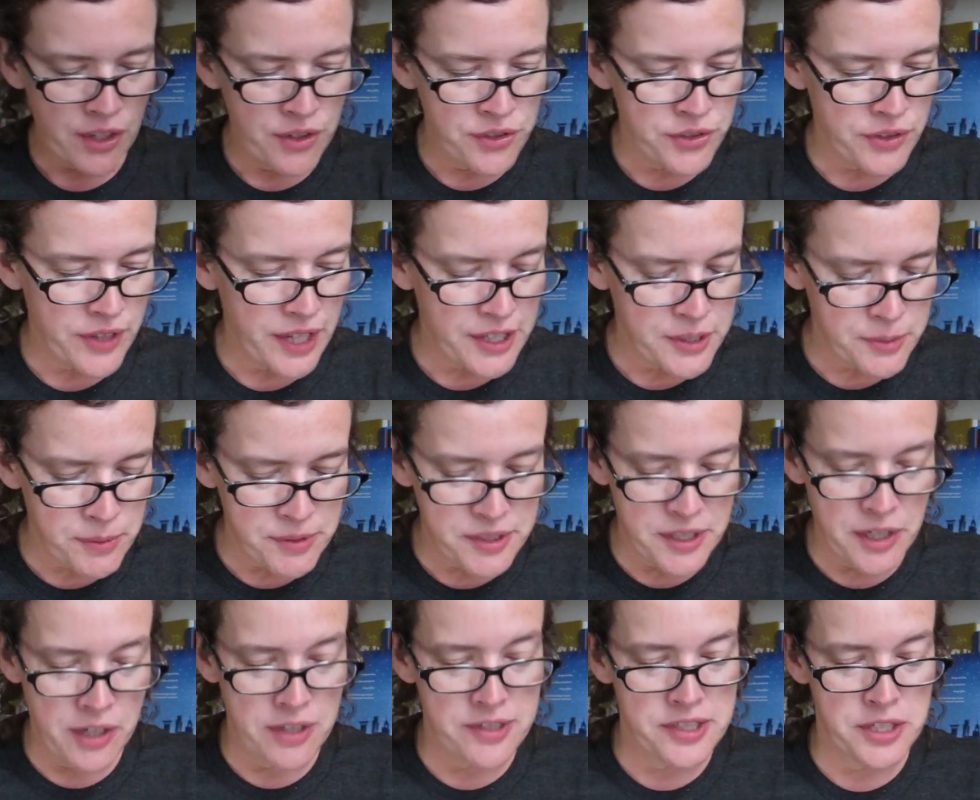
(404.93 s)
So that's what's
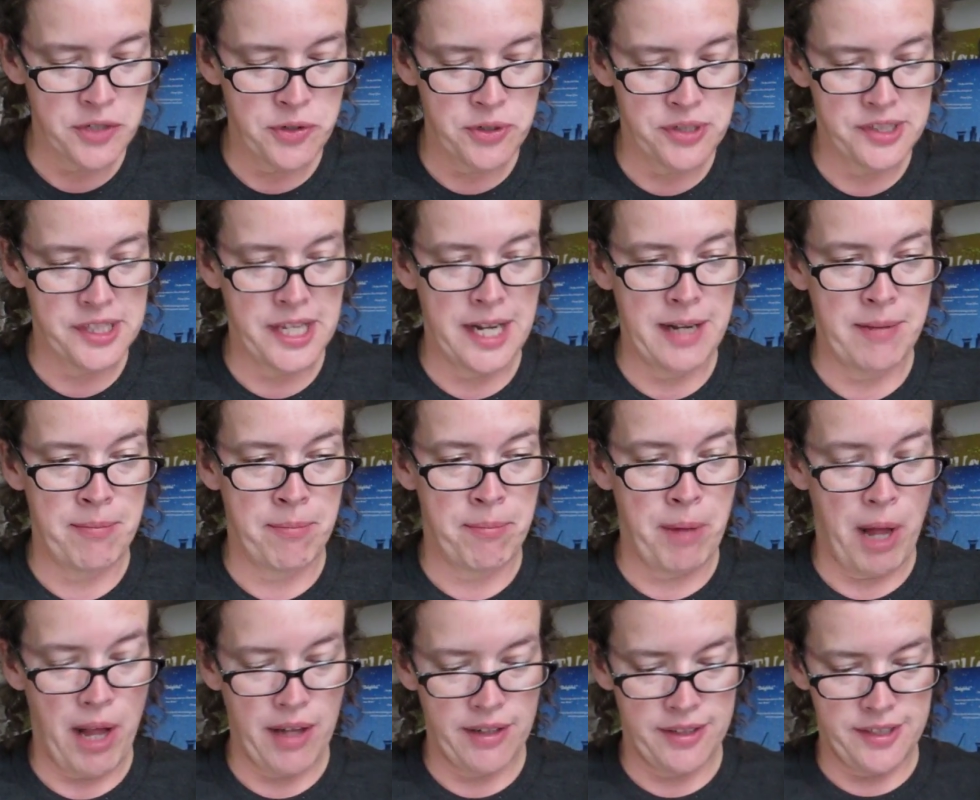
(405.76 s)
in our Citrus Lane
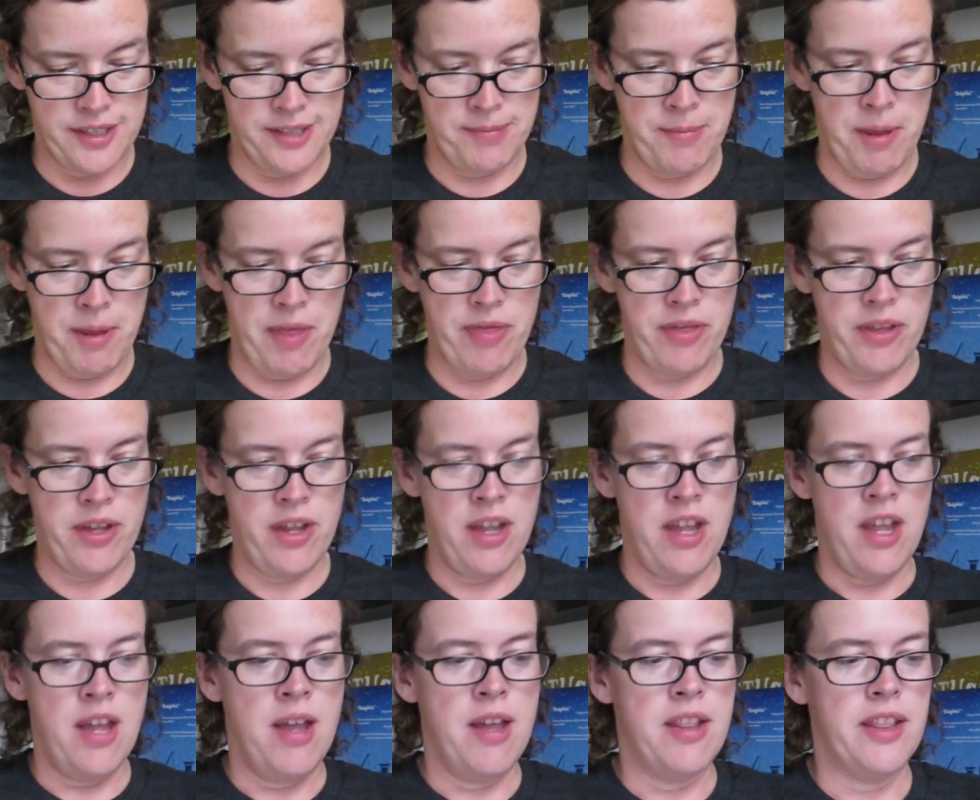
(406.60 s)
box this month.
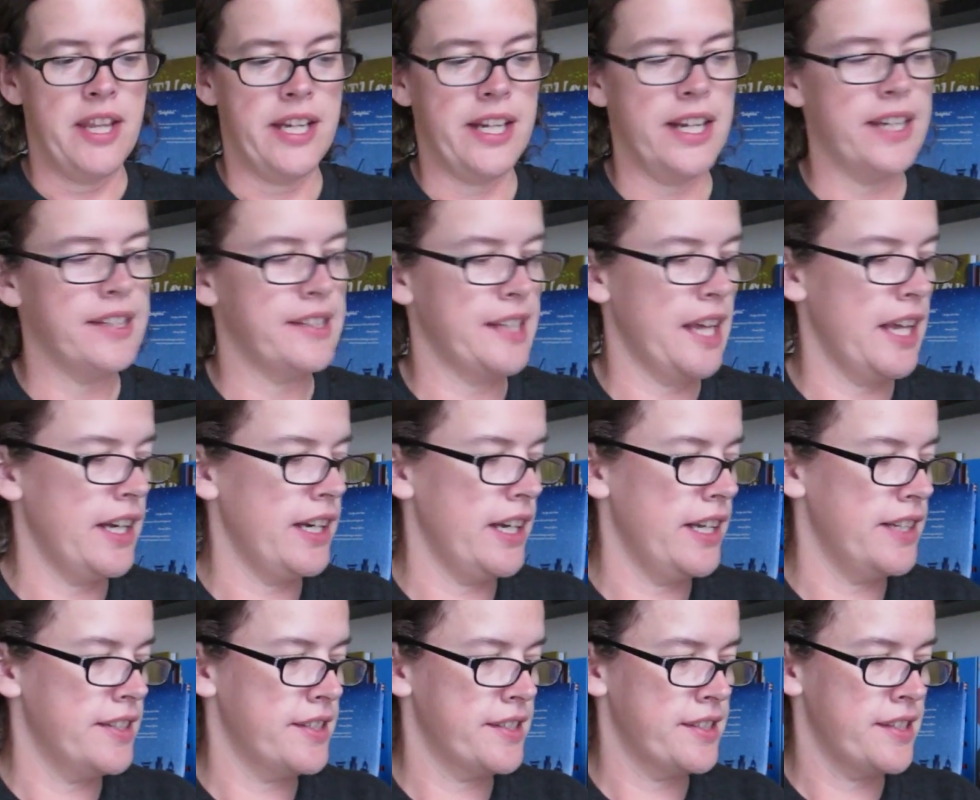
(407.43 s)
Like I said,
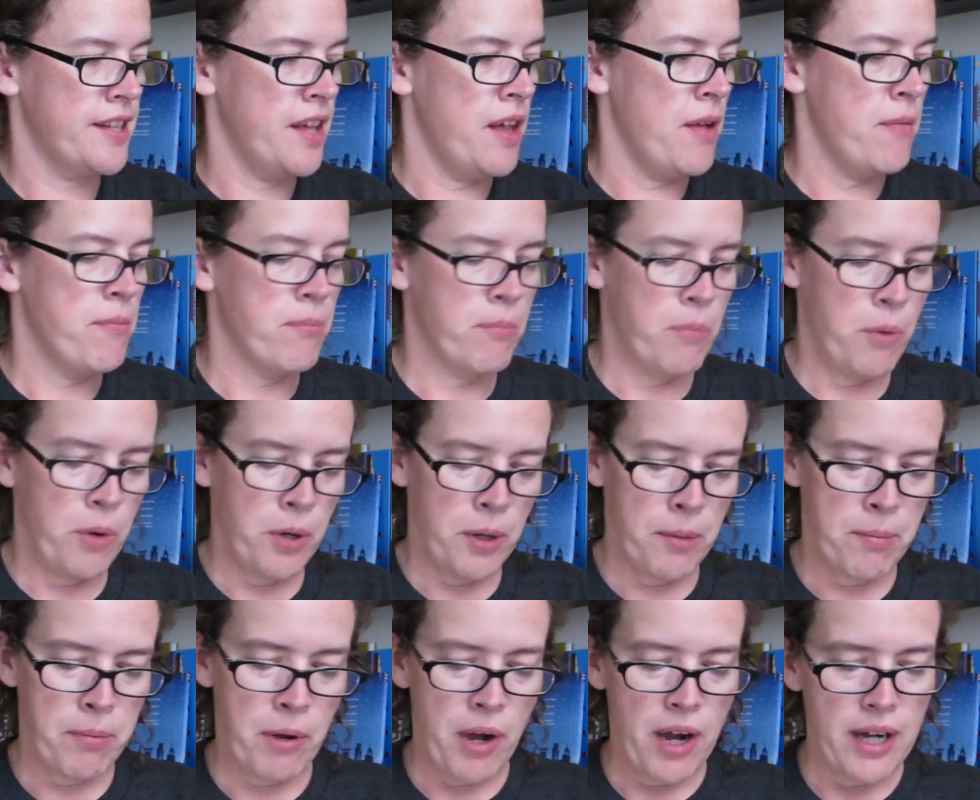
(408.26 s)
it's more
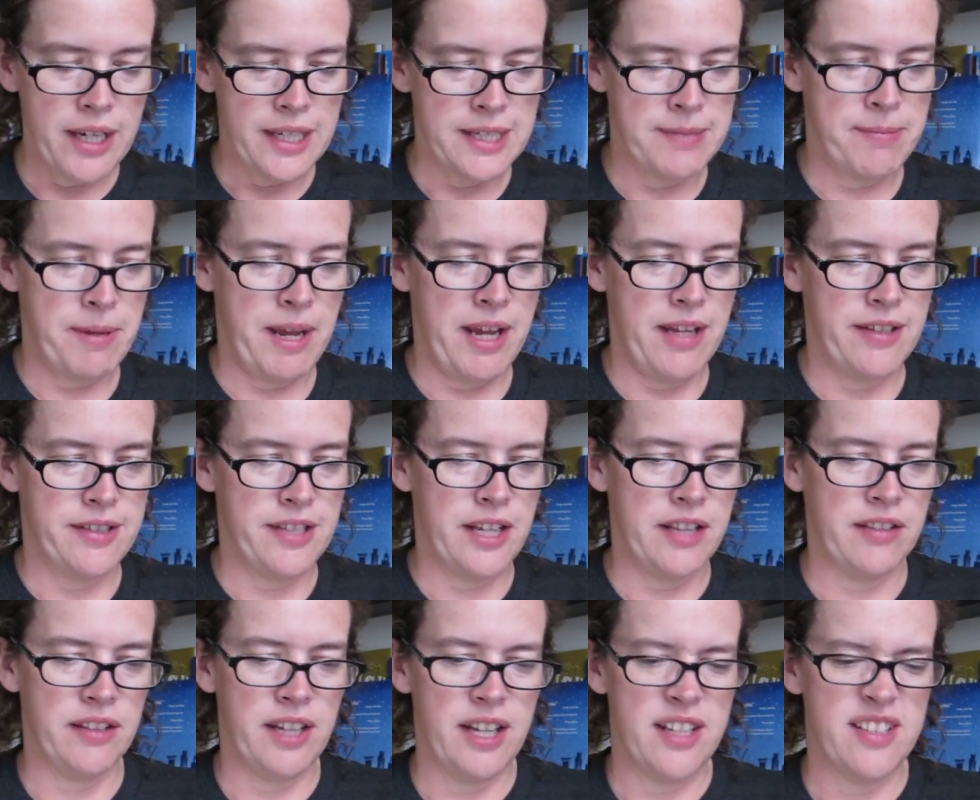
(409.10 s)
product based
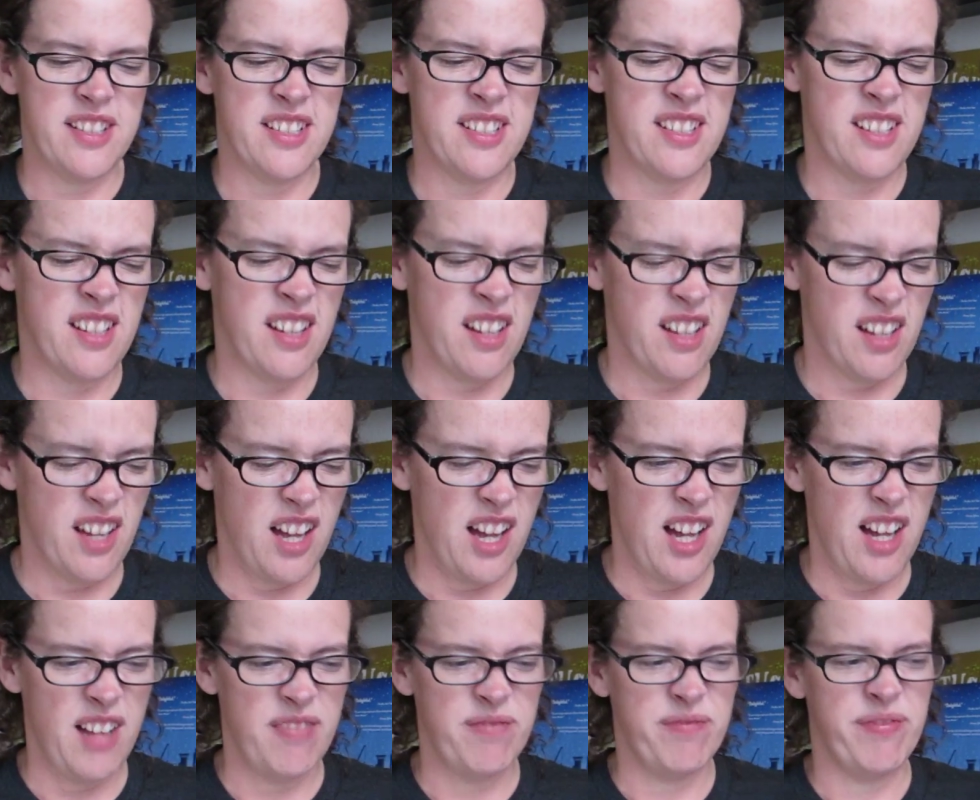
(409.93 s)
and less,
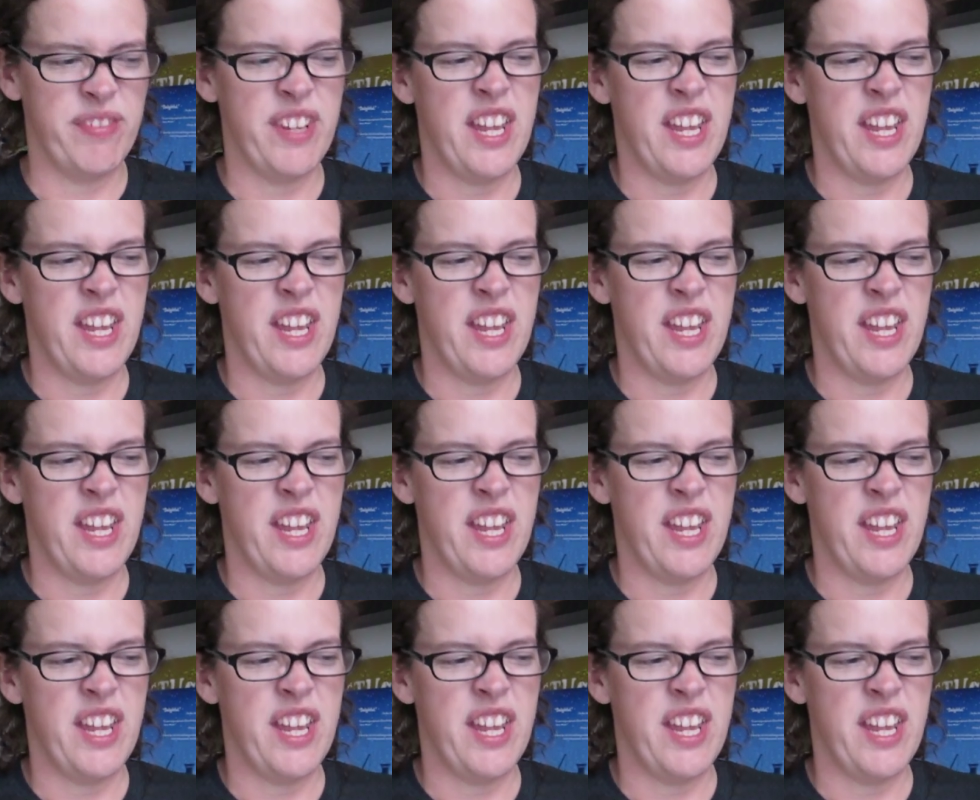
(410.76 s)
um,